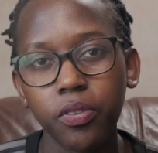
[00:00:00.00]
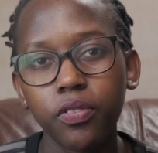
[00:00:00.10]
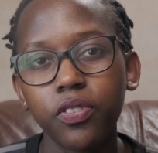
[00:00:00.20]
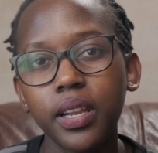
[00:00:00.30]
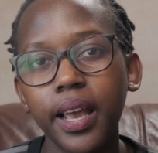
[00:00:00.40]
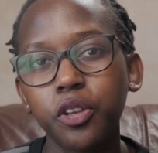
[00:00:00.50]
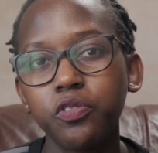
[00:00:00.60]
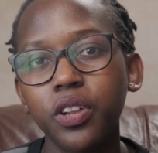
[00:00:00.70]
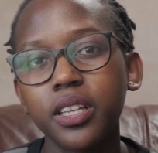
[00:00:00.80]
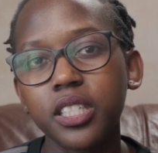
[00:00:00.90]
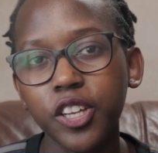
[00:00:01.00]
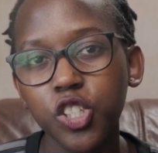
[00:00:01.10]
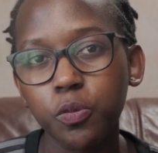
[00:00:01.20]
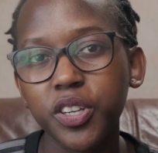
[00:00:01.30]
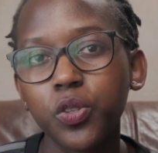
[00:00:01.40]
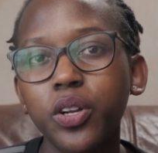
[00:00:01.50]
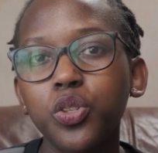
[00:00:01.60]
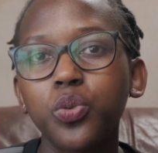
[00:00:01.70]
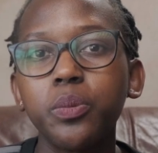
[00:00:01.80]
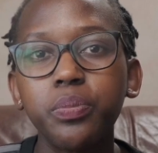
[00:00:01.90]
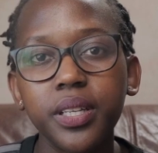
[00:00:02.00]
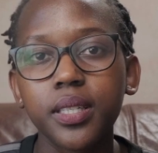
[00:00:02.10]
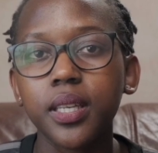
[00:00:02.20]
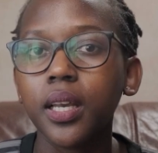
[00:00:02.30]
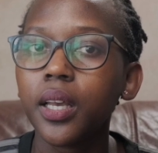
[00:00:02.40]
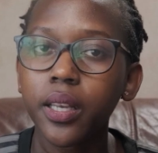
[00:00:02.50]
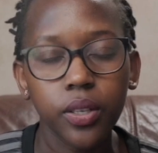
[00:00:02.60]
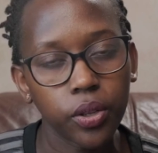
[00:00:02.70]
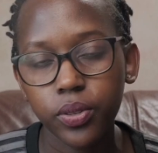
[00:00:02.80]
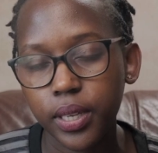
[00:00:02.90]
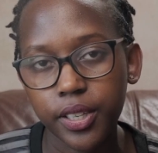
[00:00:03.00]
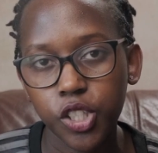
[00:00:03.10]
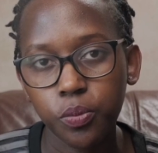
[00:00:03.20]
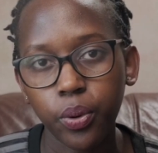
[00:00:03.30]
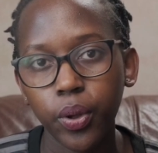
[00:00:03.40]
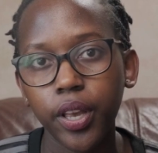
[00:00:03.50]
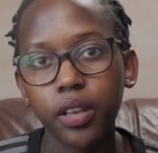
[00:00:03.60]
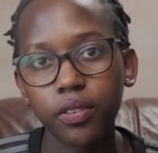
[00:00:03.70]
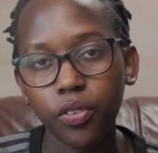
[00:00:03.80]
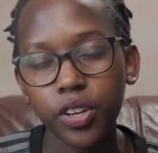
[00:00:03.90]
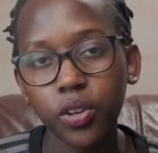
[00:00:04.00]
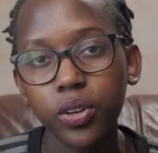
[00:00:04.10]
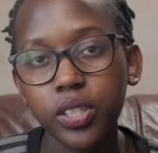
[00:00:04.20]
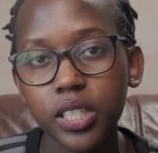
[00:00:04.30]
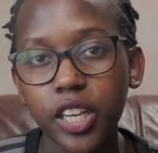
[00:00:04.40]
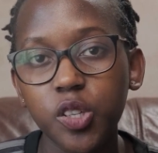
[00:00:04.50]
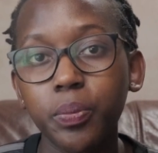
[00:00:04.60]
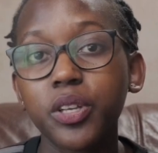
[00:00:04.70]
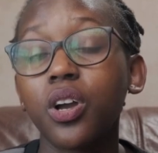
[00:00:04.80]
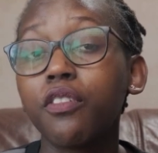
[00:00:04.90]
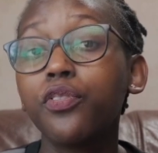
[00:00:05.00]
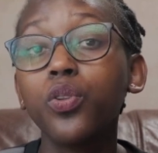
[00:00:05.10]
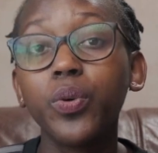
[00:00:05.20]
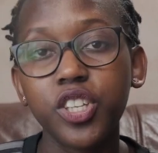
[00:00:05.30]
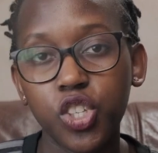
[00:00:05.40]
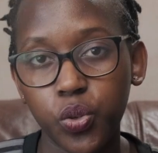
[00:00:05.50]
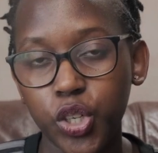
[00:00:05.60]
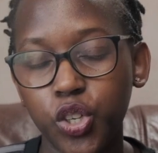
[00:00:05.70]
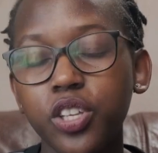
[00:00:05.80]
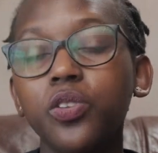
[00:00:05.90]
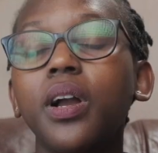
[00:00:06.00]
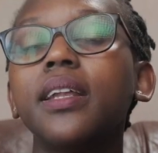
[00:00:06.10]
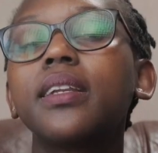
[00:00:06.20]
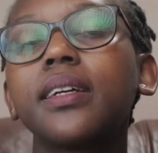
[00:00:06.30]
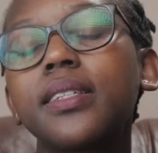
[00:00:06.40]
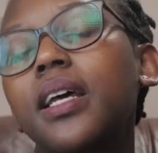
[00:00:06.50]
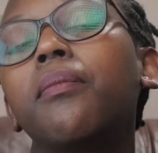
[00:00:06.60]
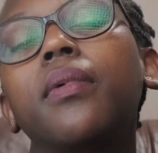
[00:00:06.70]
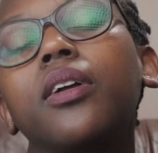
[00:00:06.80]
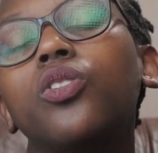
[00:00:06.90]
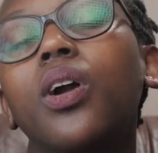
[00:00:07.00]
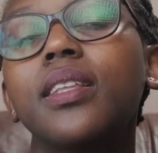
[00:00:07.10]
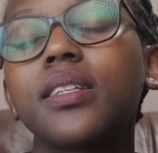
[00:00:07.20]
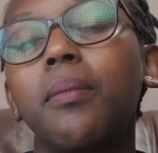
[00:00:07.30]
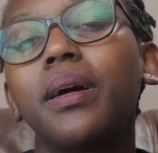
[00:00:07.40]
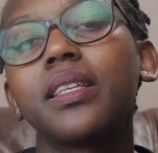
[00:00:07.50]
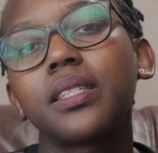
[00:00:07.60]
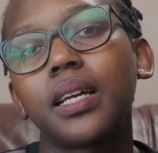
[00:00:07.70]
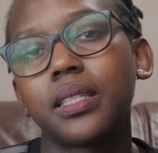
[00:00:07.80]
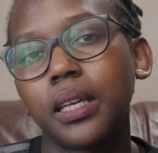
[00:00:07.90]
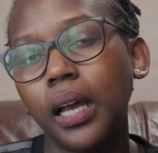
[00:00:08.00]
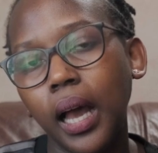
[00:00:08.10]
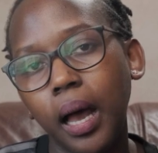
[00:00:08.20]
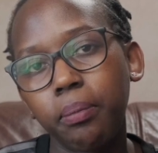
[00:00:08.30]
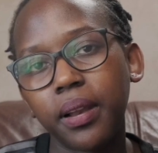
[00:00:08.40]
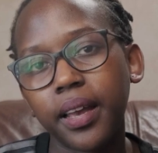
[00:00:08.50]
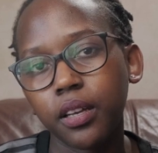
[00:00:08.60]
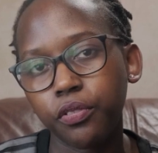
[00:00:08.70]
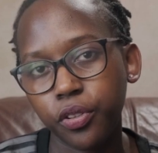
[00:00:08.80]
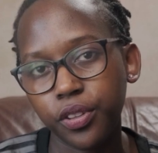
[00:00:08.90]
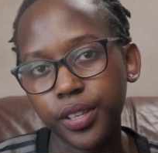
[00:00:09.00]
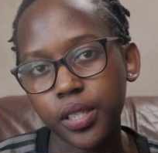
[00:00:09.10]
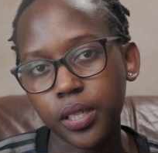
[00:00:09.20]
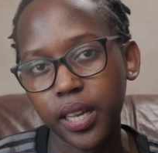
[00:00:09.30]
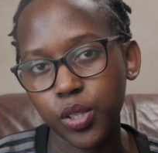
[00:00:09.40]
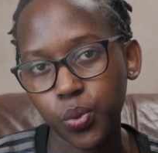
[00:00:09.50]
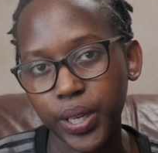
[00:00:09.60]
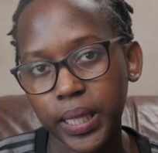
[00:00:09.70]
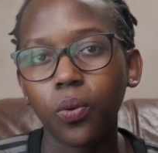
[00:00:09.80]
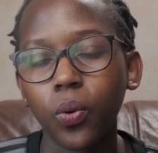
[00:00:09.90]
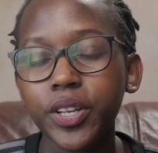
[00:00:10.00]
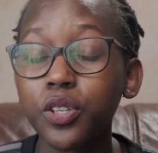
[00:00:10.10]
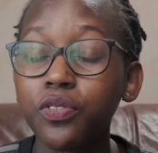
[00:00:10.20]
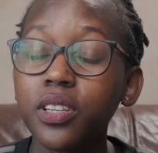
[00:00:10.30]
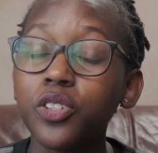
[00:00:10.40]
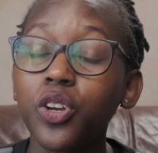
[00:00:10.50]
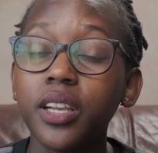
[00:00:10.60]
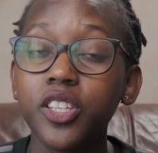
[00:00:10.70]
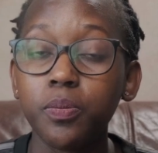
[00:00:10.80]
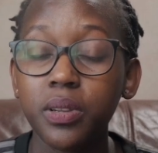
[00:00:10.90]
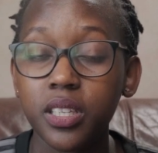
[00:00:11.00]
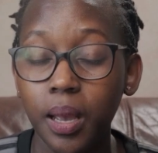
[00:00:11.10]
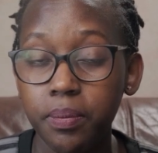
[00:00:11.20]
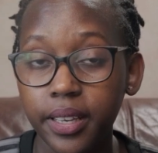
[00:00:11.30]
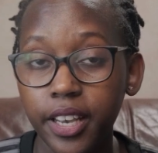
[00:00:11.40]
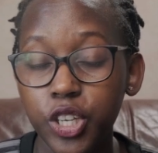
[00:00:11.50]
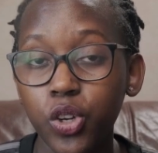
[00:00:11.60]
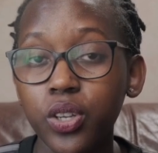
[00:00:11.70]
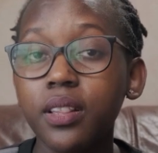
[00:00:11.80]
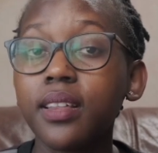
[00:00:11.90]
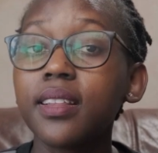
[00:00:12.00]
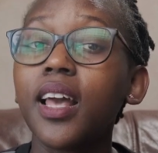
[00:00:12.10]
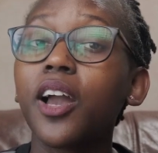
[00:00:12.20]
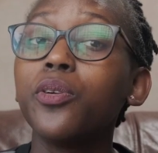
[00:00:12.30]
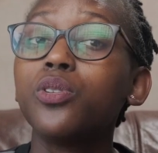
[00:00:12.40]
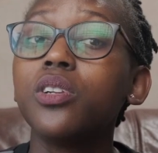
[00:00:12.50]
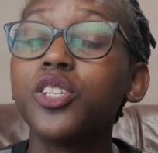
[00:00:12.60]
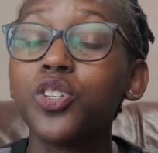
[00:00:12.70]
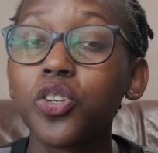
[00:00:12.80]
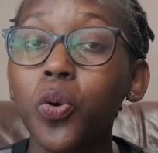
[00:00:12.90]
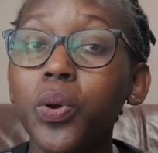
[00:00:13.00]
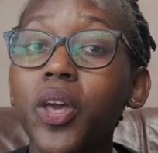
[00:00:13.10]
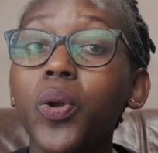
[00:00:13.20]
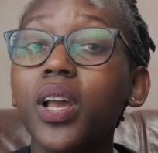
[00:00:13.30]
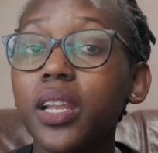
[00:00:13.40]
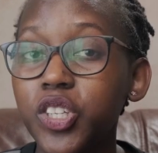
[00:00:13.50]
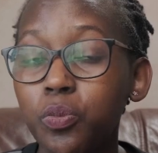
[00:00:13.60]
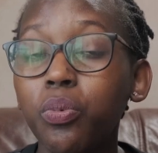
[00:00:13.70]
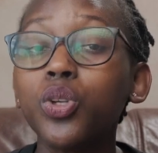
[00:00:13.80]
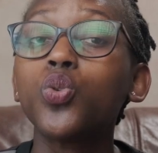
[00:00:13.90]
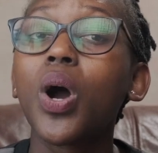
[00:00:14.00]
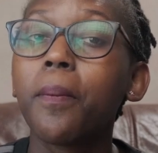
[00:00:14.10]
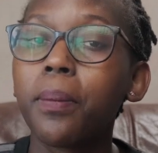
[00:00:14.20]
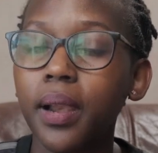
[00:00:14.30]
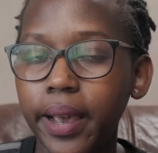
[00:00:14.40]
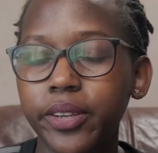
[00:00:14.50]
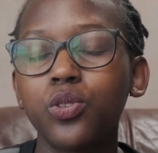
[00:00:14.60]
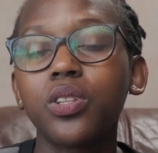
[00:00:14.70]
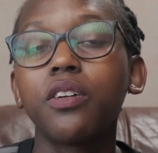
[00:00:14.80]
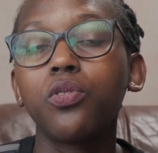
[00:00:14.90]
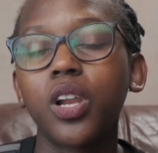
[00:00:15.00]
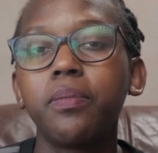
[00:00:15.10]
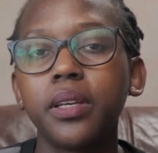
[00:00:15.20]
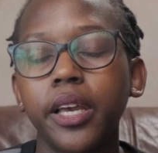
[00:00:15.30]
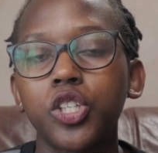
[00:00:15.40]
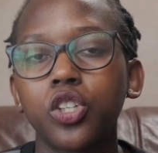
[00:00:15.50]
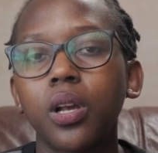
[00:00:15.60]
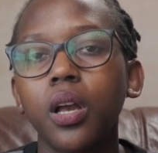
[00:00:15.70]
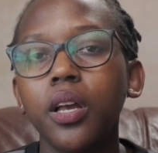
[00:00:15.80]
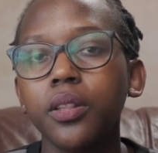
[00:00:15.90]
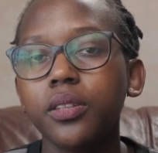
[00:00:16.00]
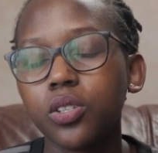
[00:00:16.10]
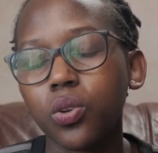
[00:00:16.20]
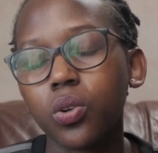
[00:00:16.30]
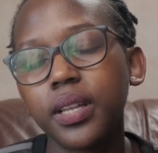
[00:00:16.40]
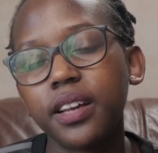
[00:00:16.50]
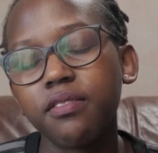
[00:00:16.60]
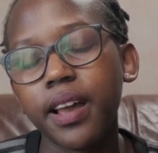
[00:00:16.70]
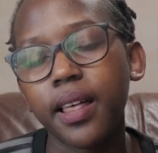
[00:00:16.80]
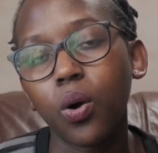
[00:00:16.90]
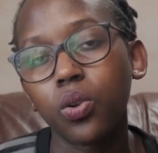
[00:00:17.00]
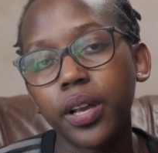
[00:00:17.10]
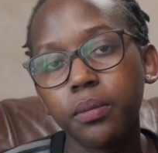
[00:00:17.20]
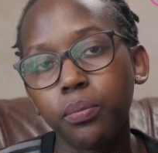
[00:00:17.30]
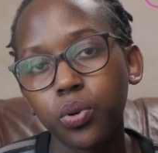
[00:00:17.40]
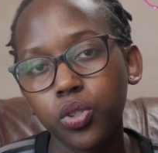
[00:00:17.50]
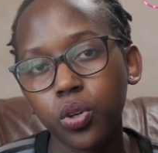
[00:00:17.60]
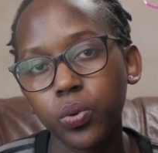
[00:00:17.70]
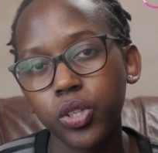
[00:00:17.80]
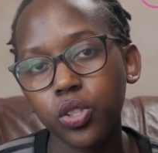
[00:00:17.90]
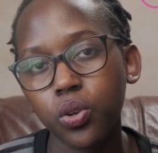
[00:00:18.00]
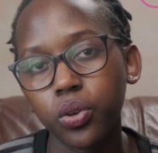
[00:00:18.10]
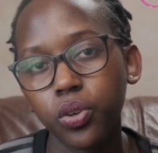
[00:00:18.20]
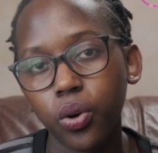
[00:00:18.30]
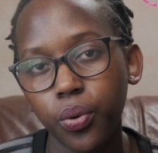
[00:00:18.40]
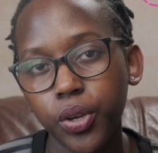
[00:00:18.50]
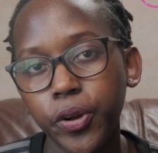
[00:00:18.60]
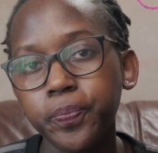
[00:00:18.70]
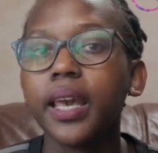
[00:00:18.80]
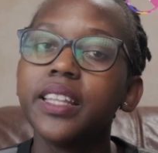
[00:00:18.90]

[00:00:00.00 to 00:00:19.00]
If you feel like you've done internship but you want to repeat, you're not eligible. If you've already got internship and you have full registration, then you can't come and start applying for this as well. Once you fill in your eligibility application, then they are going to let you know whether you're eligible to apply, to do the full application. This is all done via the online portal, which is called Oreo.